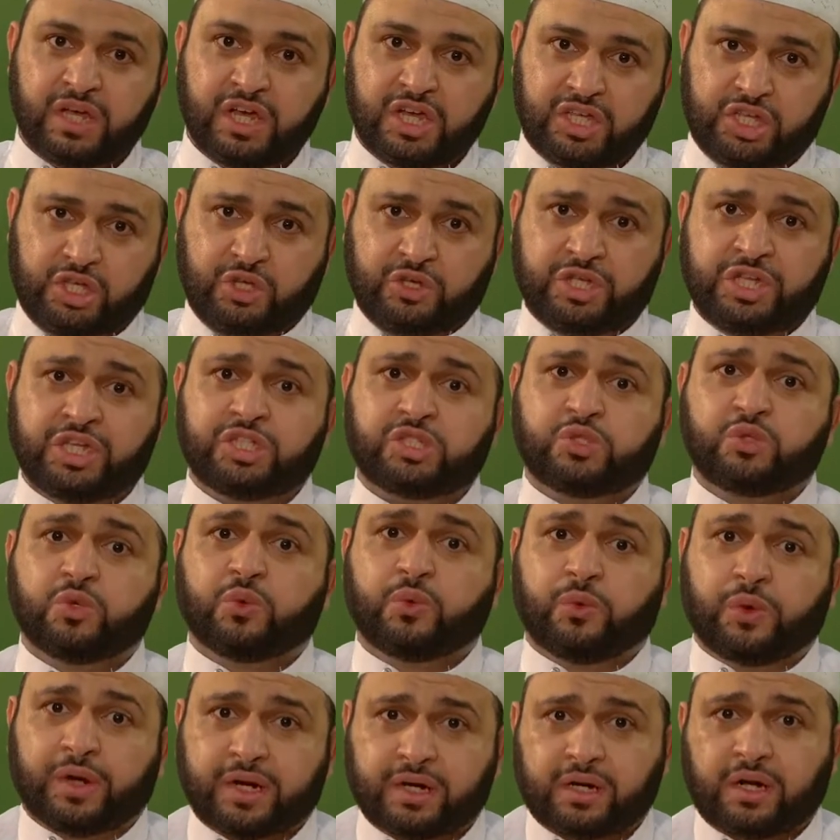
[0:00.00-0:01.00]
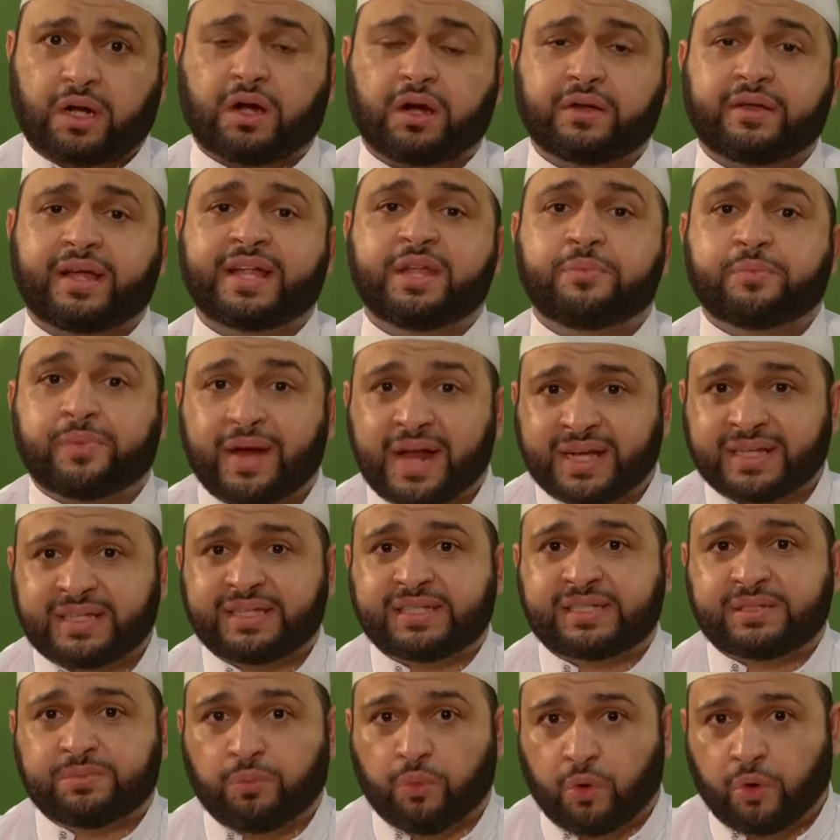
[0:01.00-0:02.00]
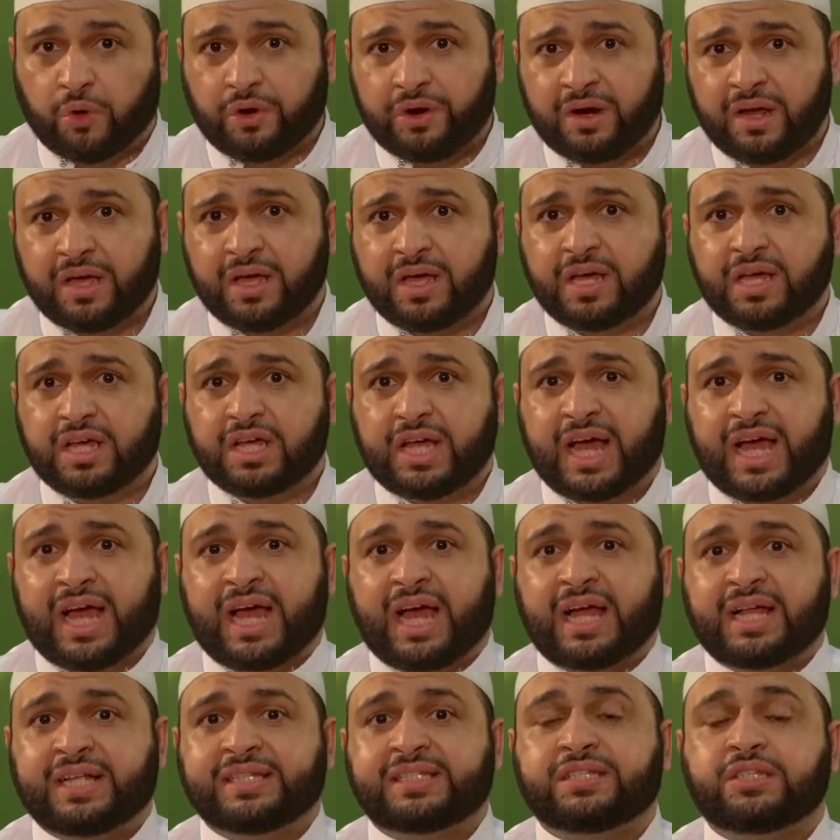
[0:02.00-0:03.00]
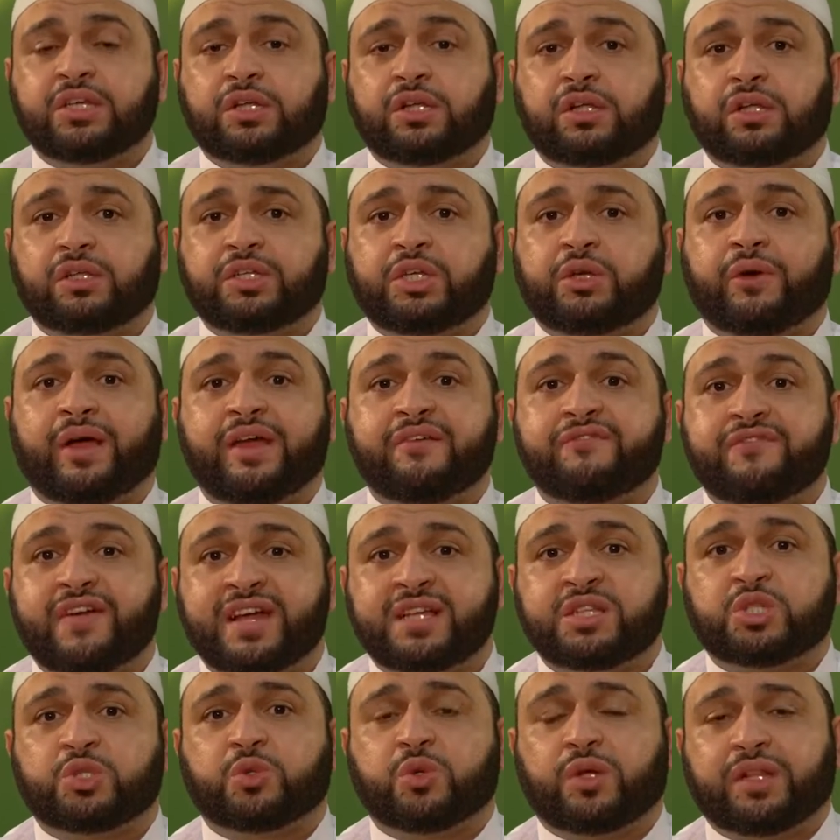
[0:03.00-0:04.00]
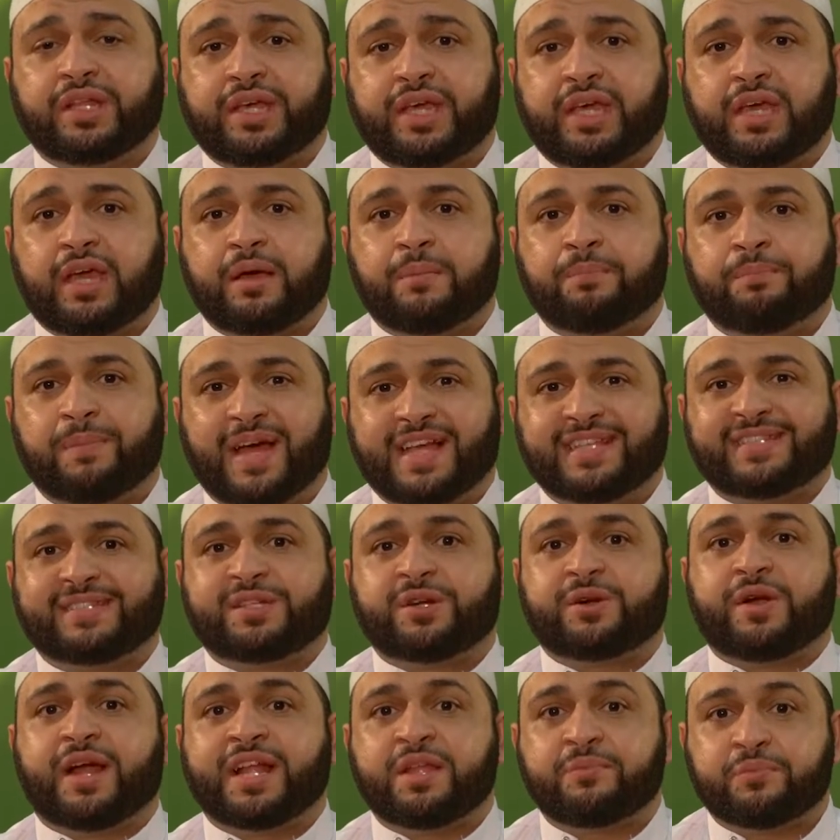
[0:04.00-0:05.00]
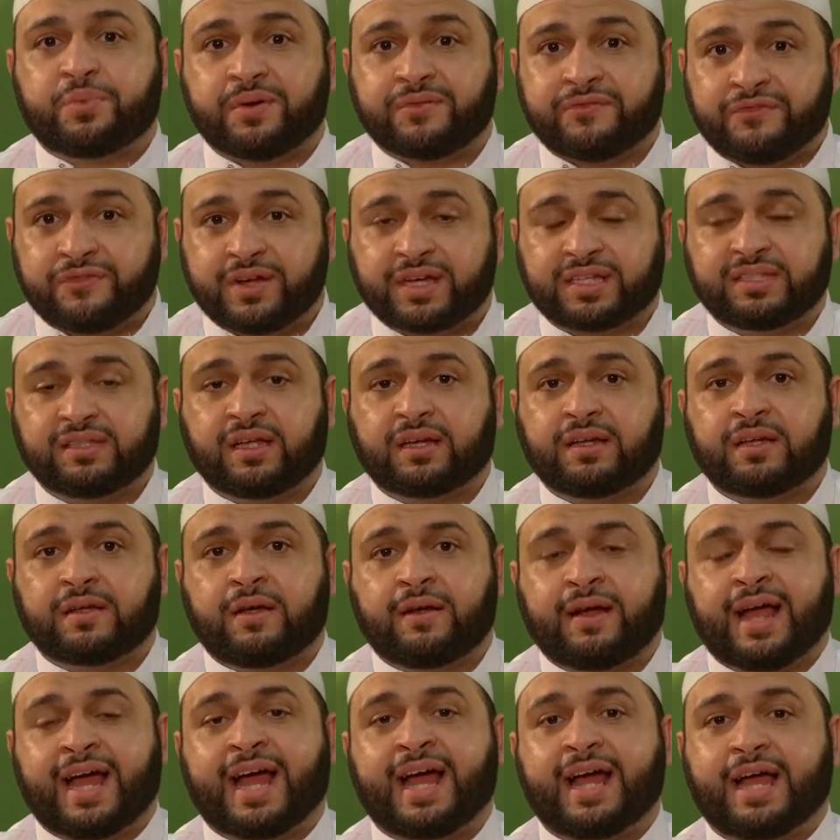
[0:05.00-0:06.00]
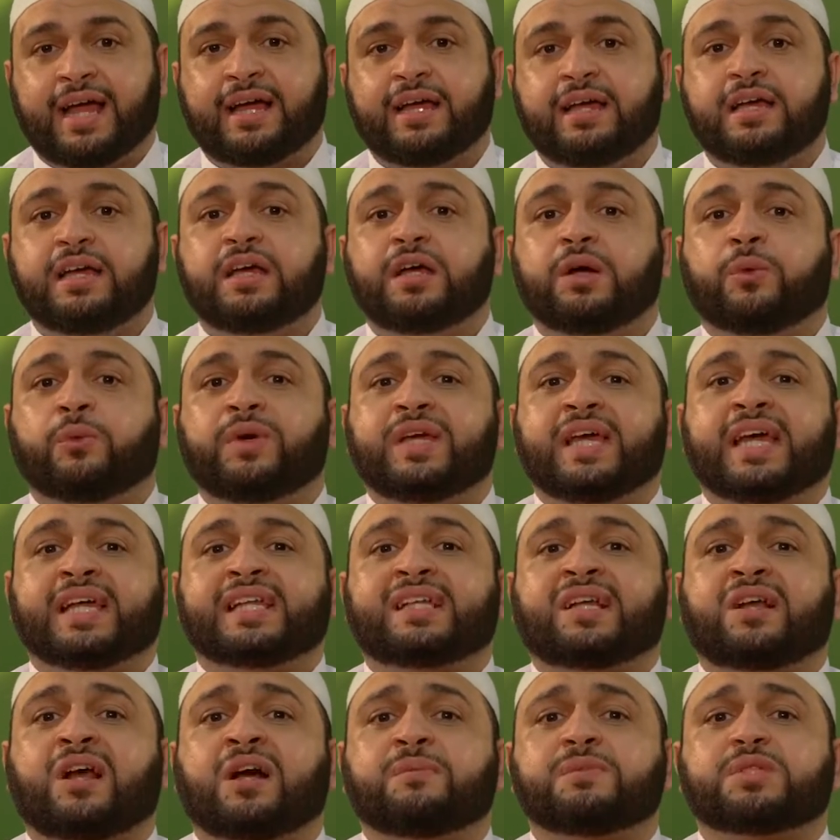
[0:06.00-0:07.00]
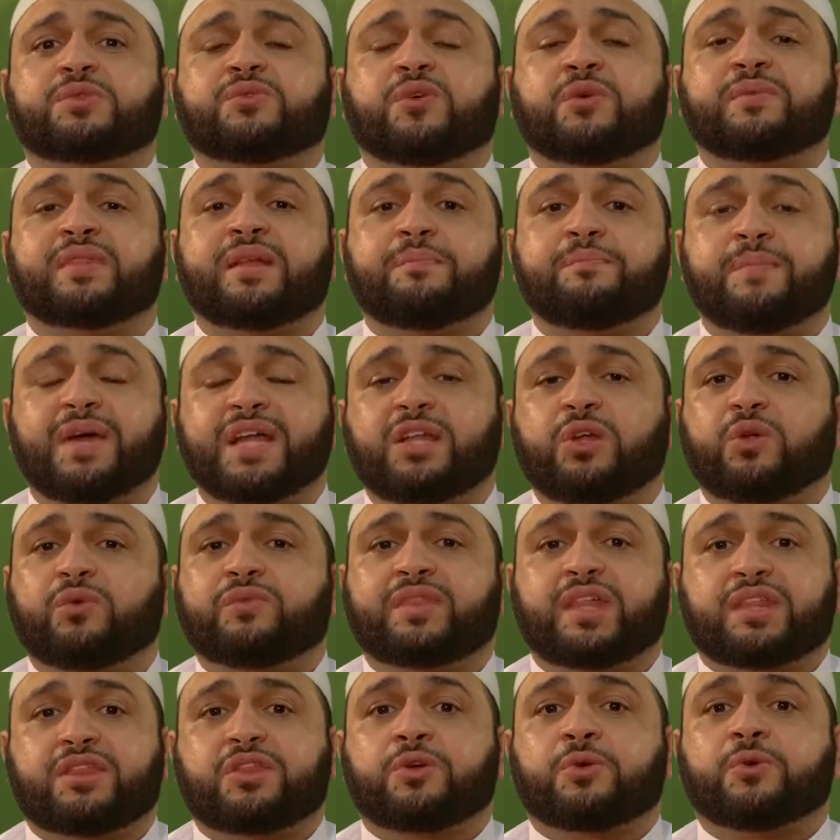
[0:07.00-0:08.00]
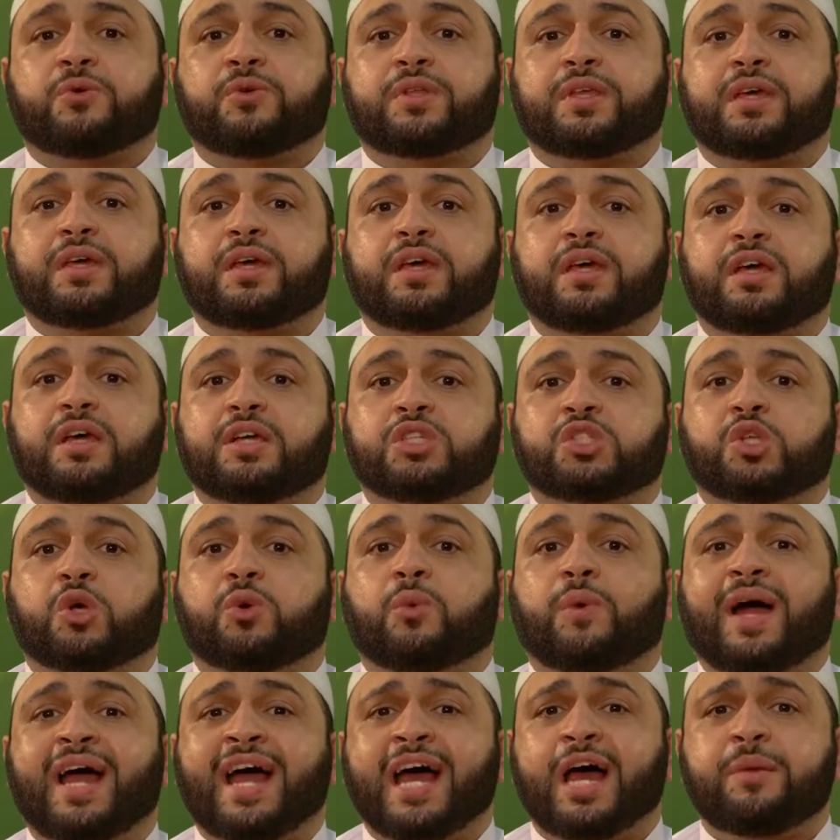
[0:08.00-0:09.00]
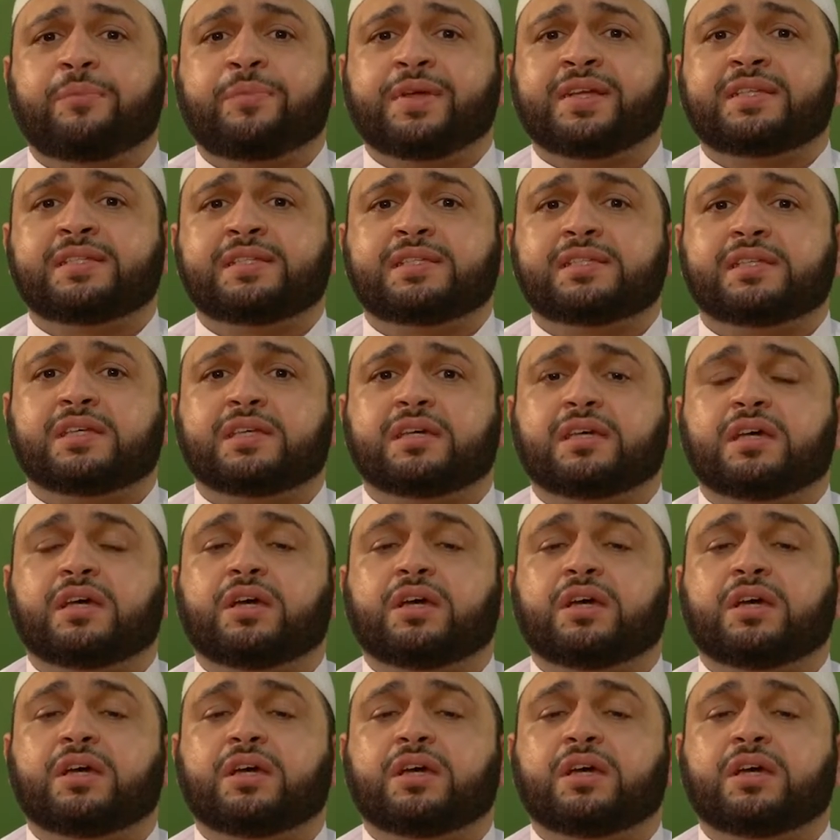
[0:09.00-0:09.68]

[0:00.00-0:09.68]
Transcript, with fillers: You need to work hard and practice more until you eventually master and perfect the letter ha. It comes from the middle of the throat. So what happens?